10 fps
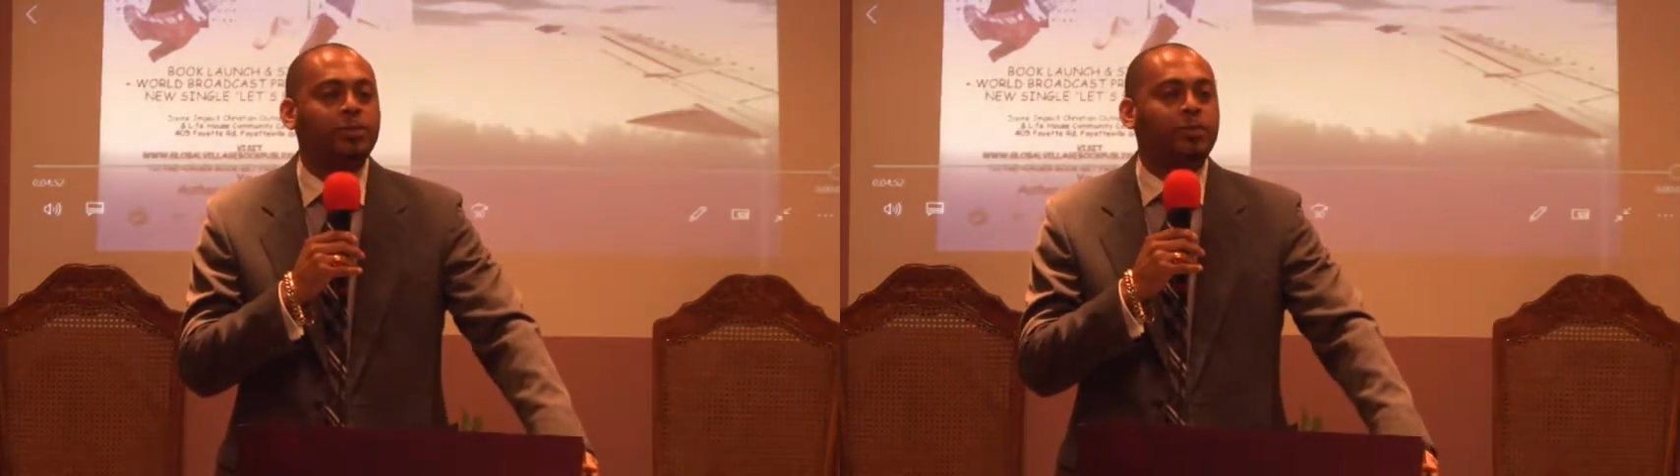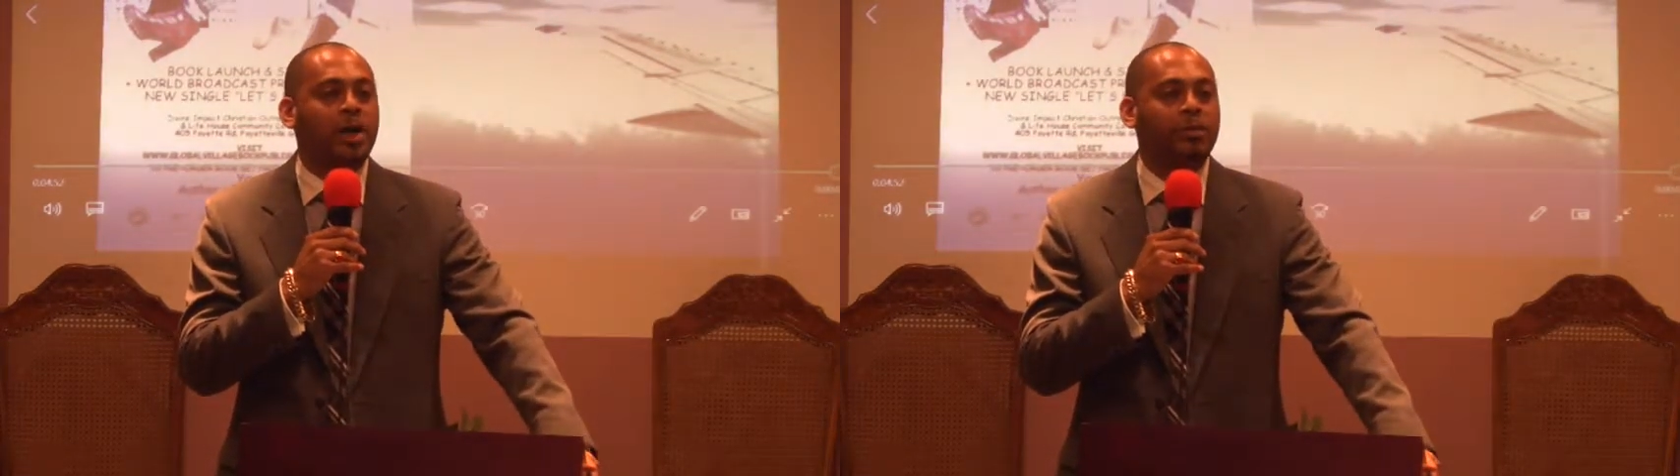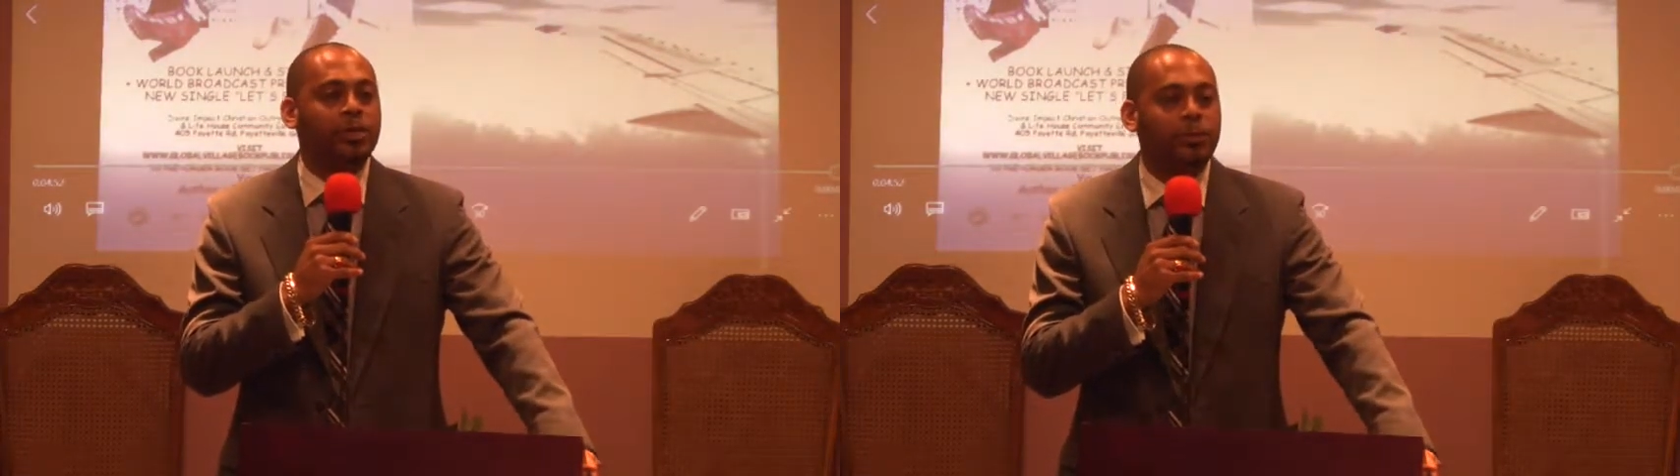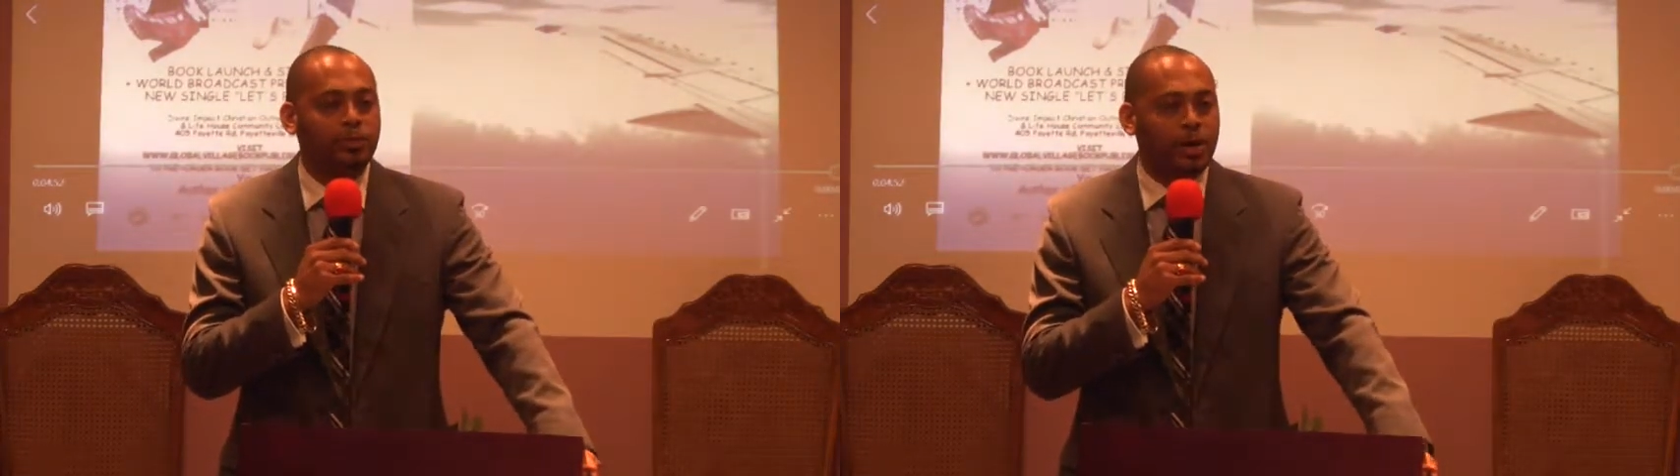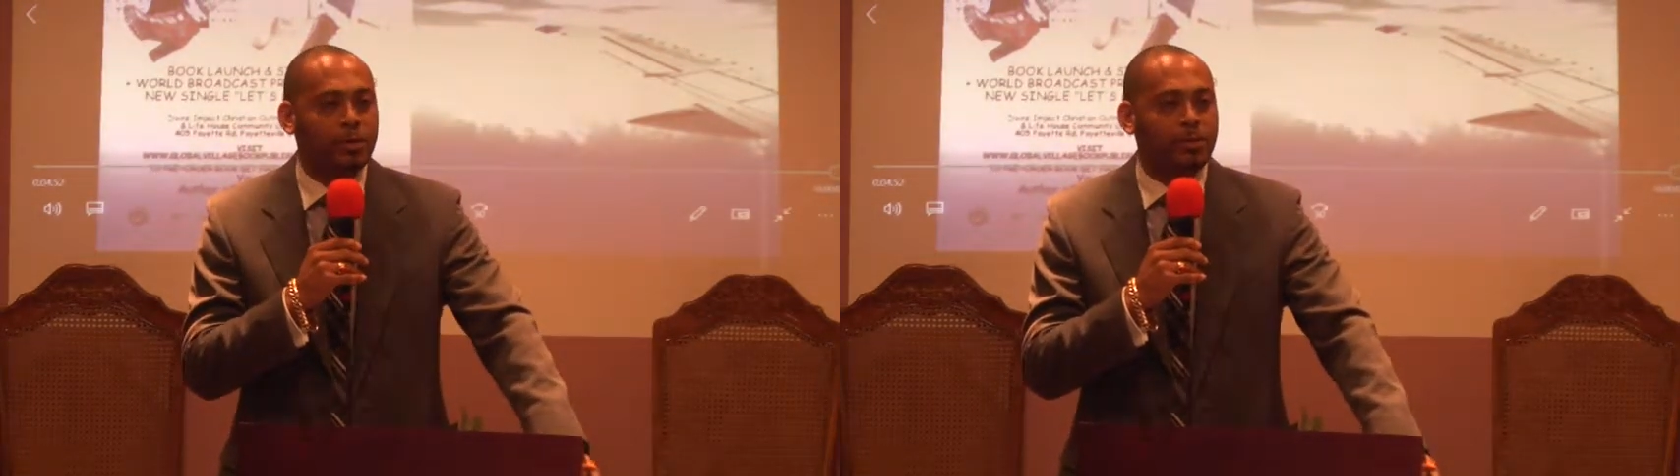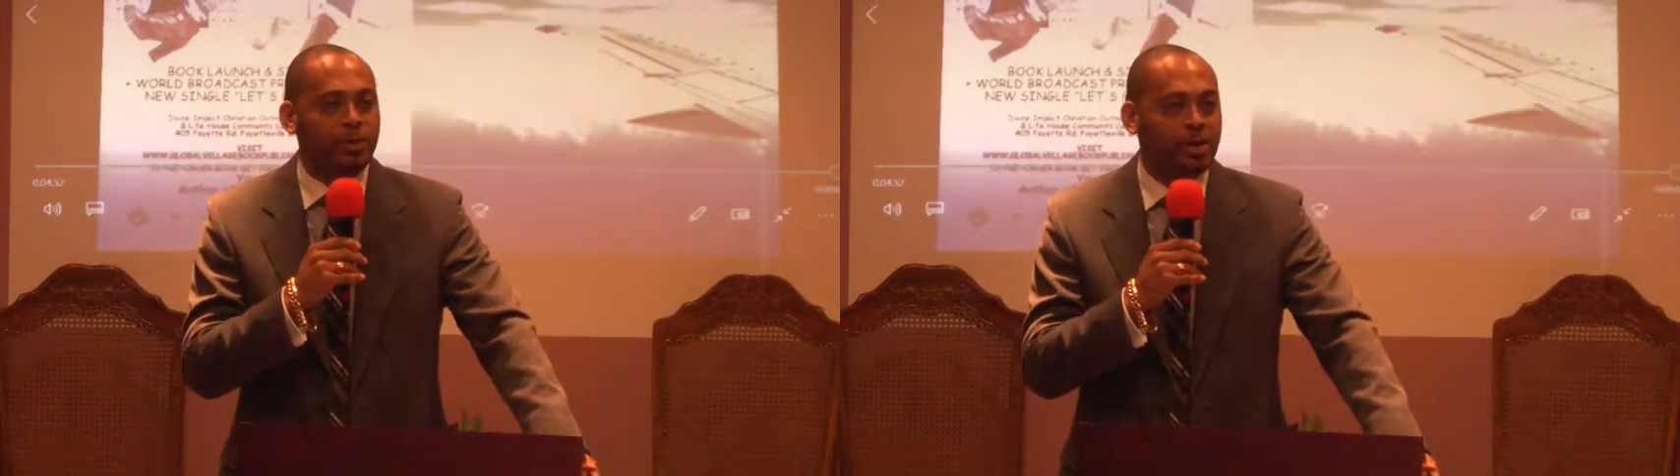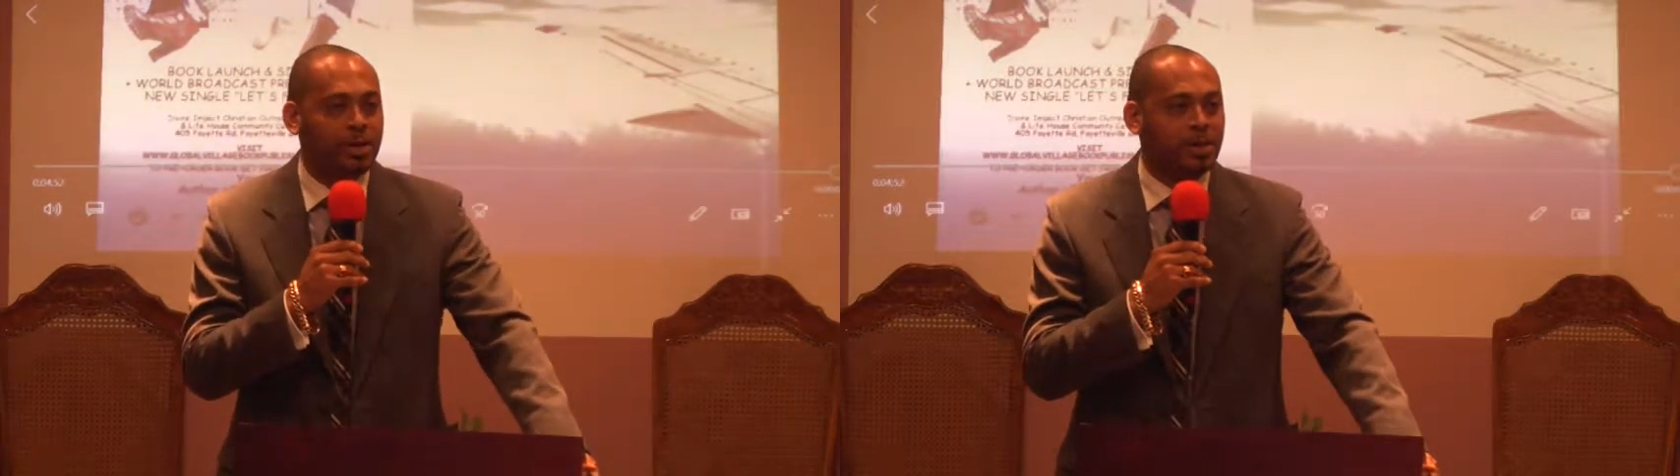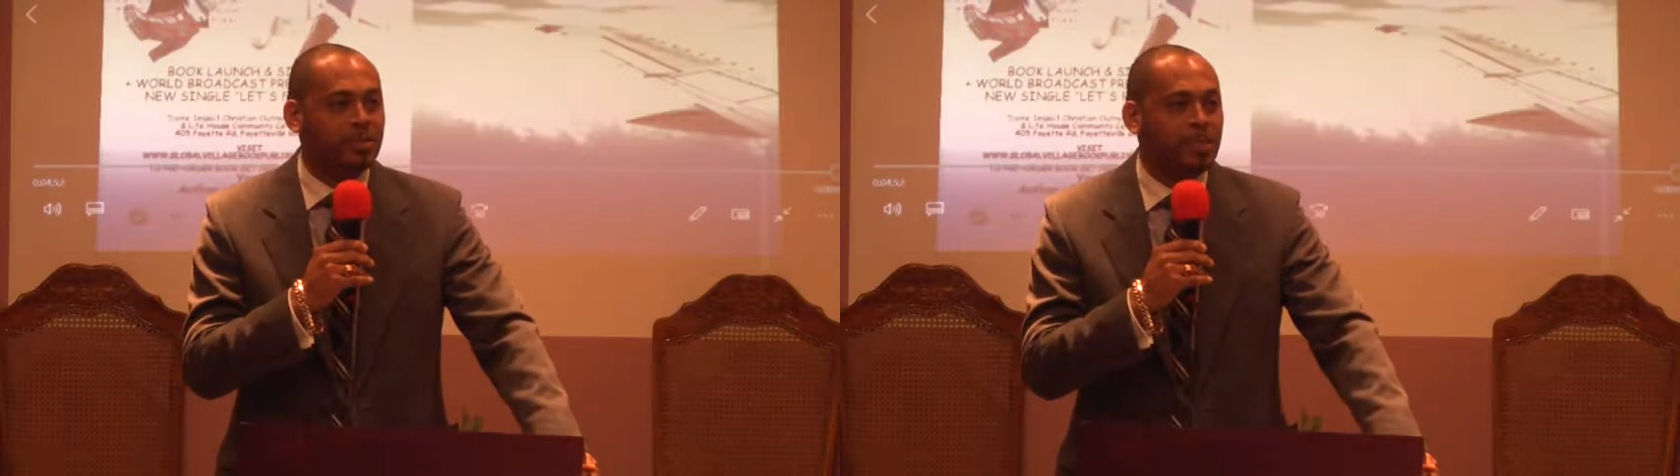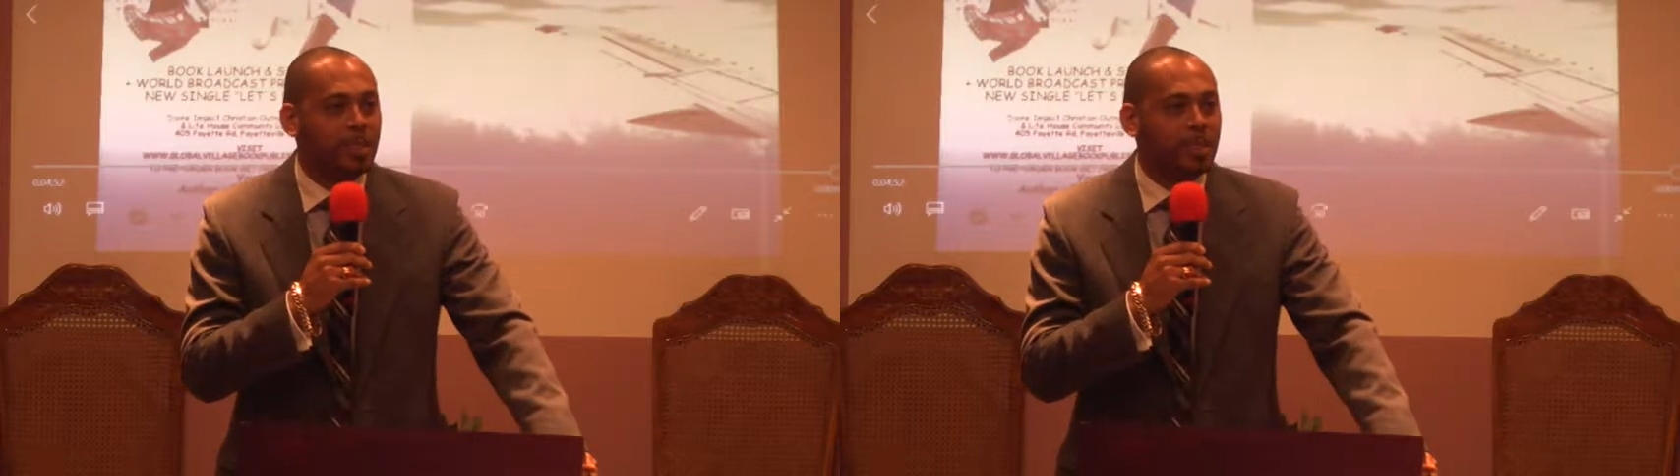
very, very, very good.